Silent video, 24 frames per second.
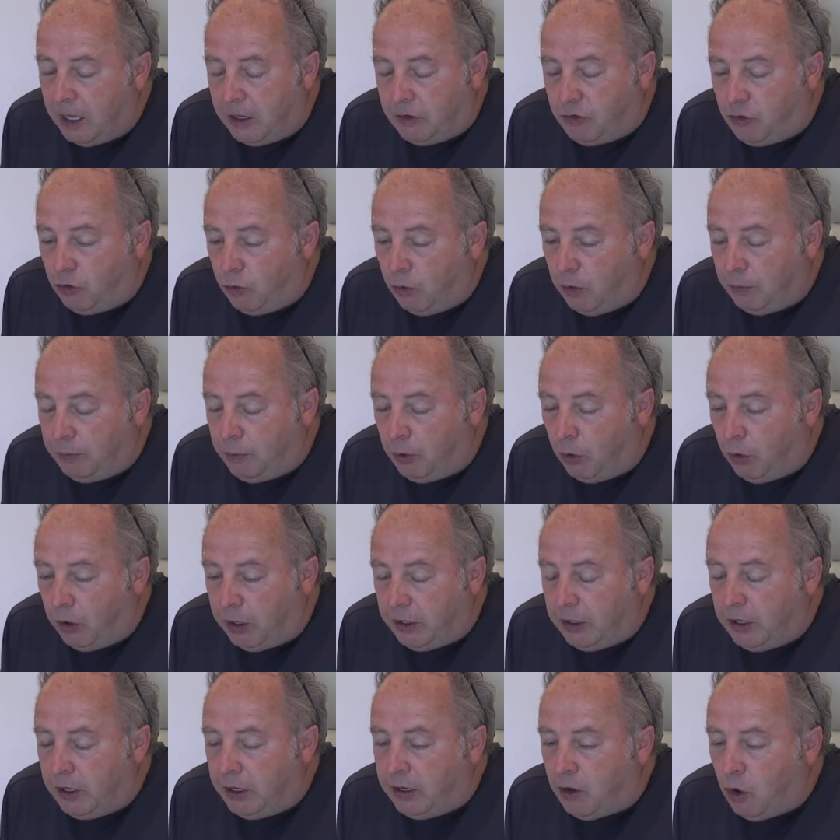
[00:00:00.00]
to a
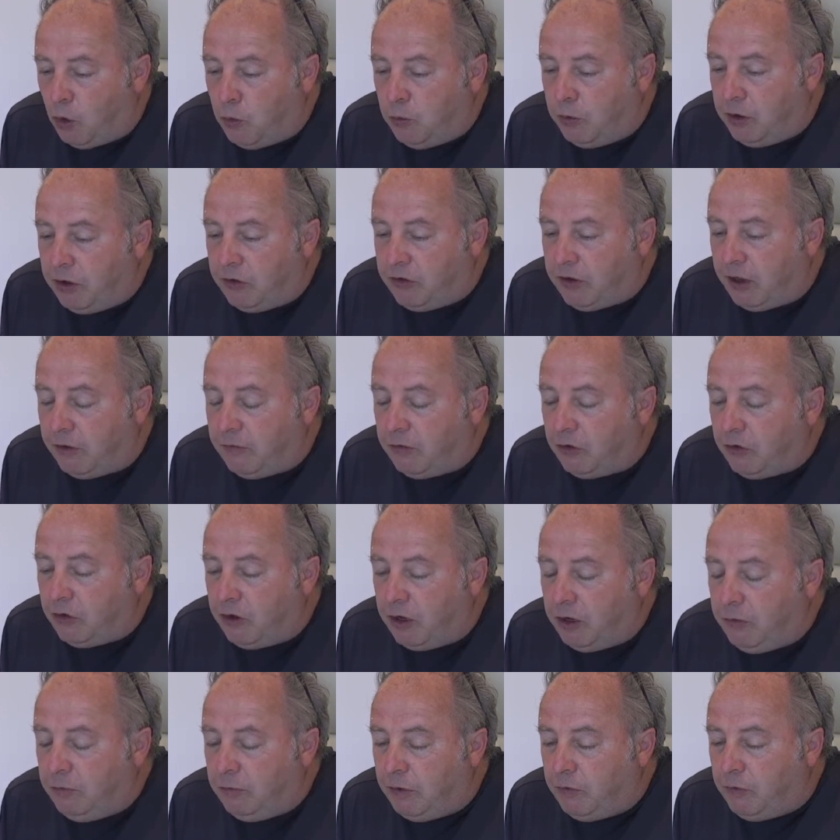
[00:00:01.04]
point that nobody's ever
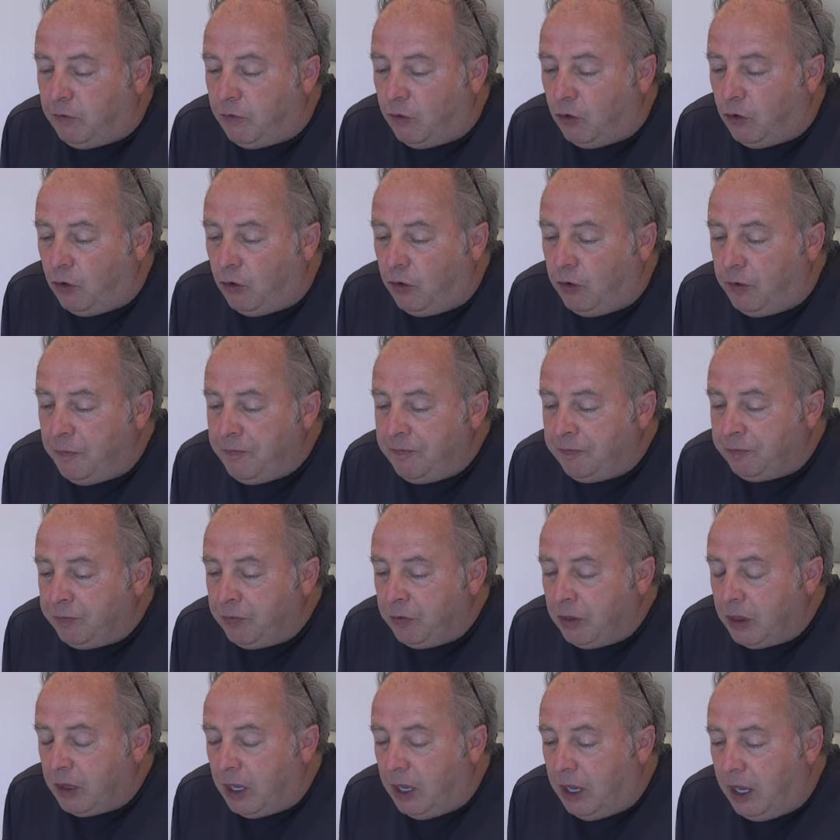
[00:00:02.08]
seen before.
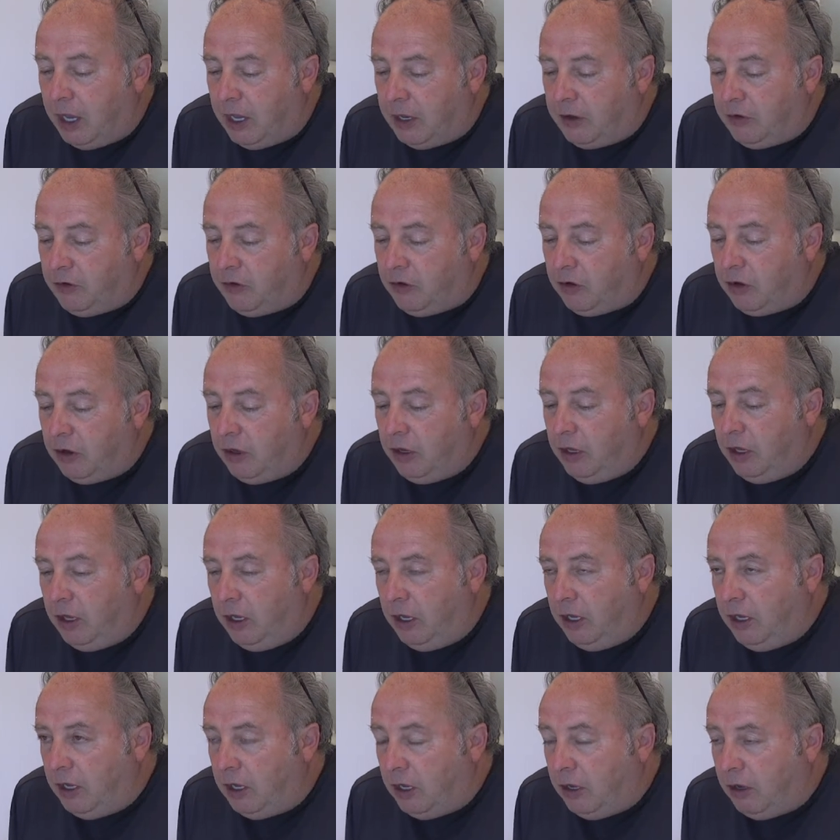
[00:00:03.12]
And
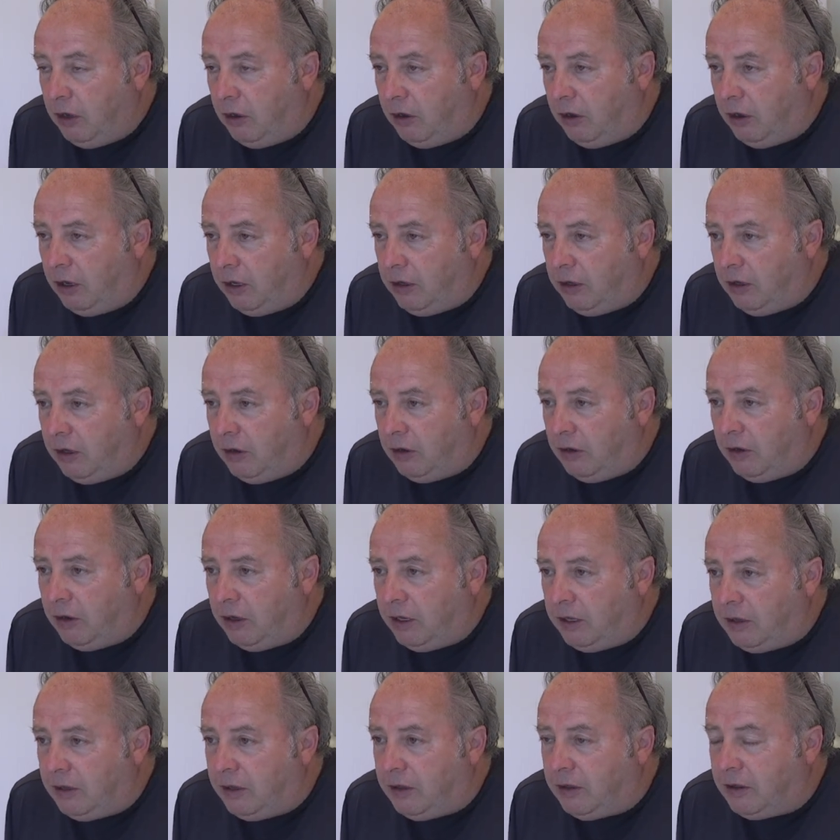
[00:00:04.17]

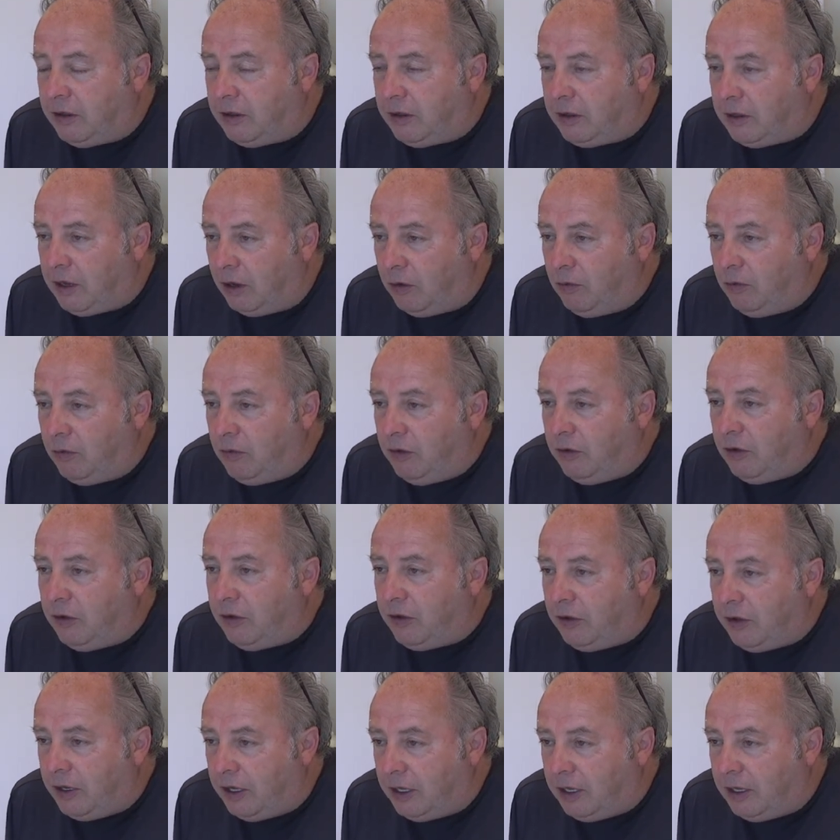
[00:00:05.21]
I don't
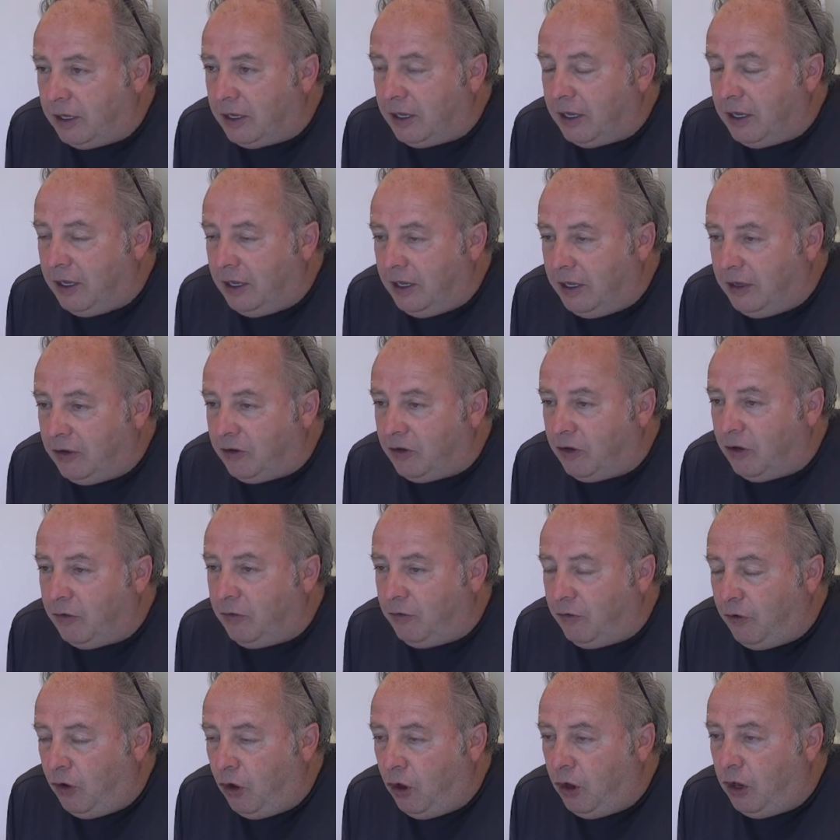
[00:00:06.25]
think it's a
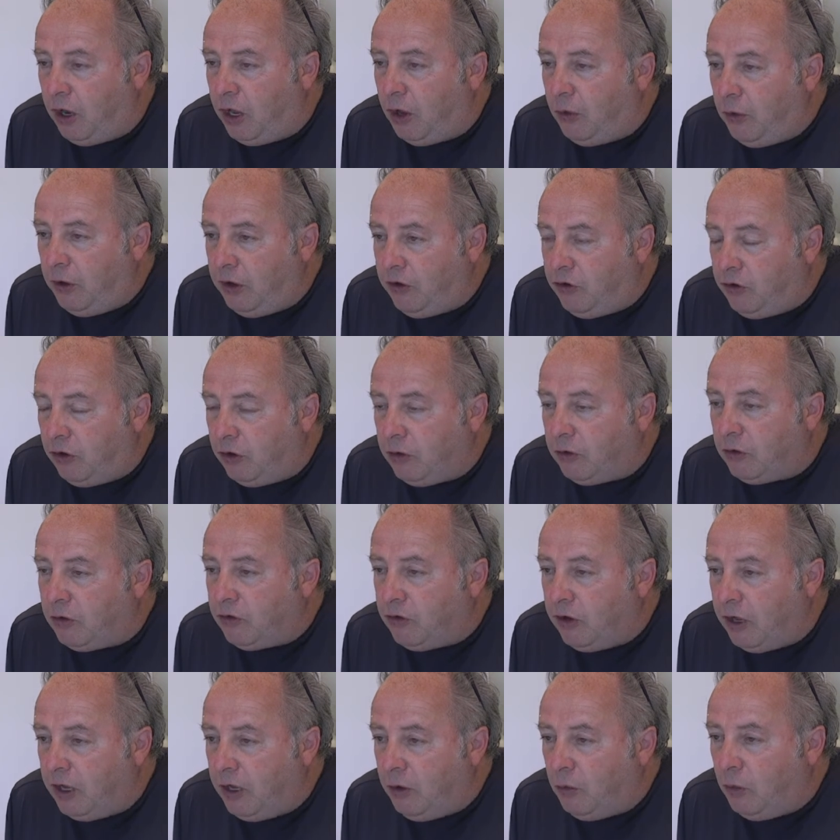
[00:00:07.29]
furlough issue, because
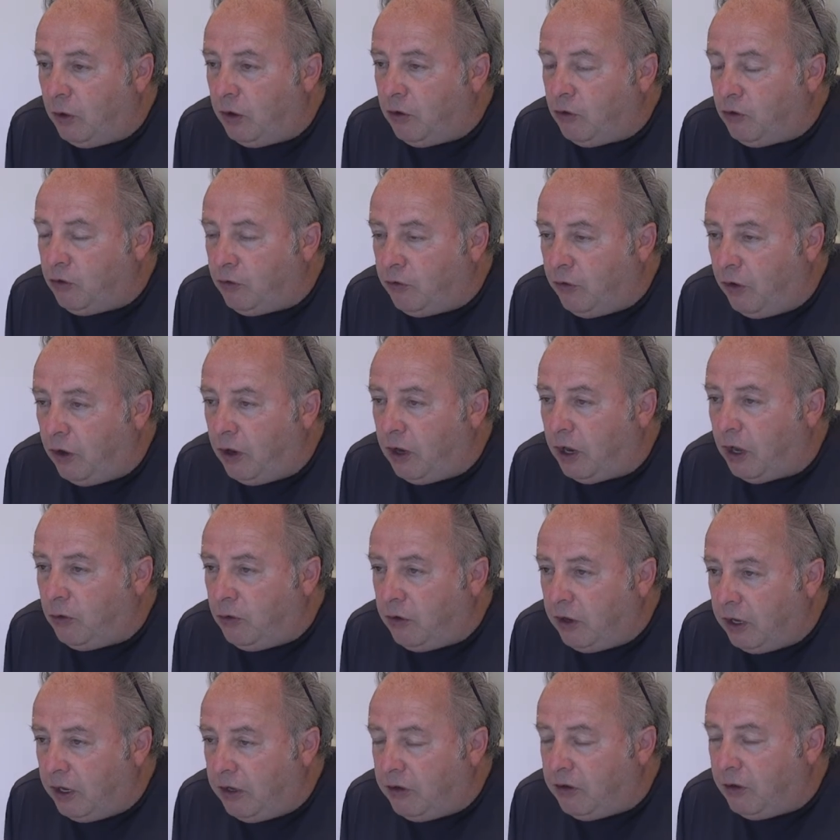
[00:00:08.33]
anyone who's
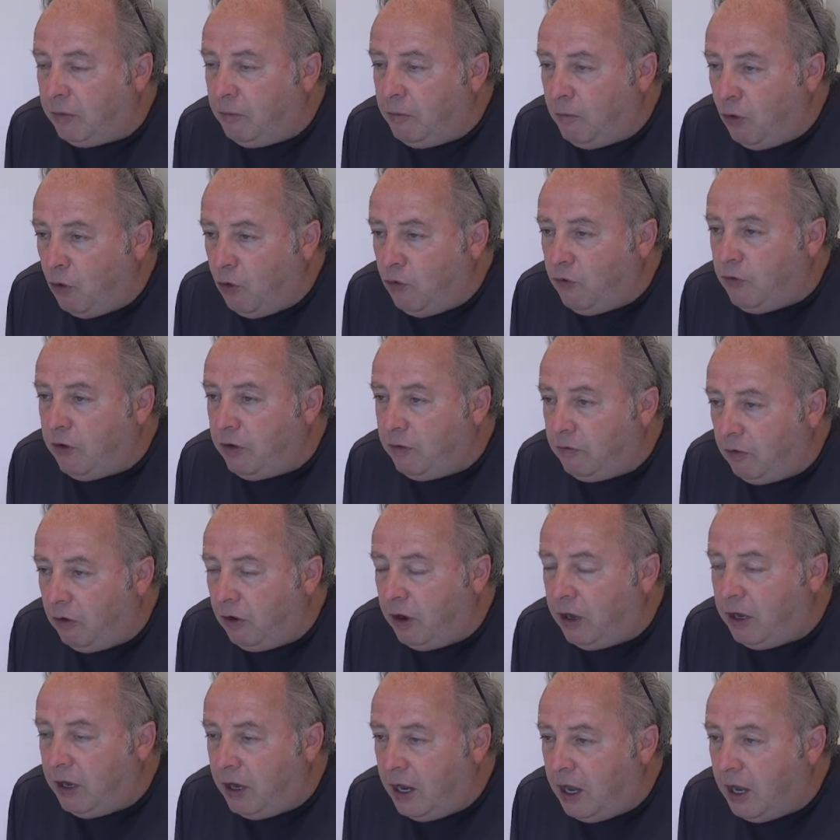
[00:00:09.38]
furloughed isn't moving
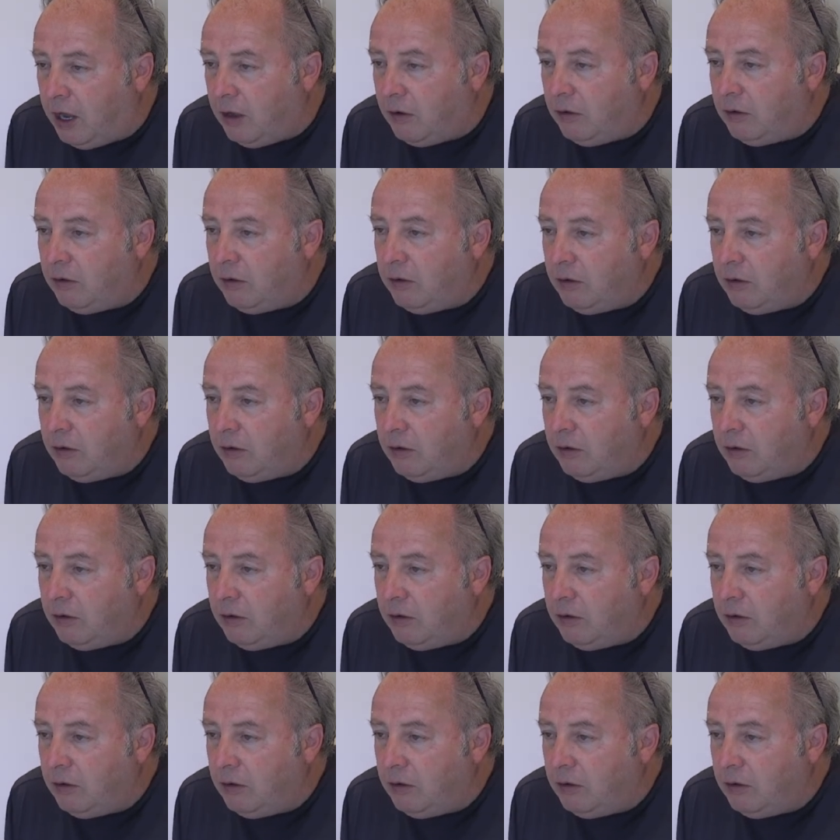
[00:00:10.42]
right now.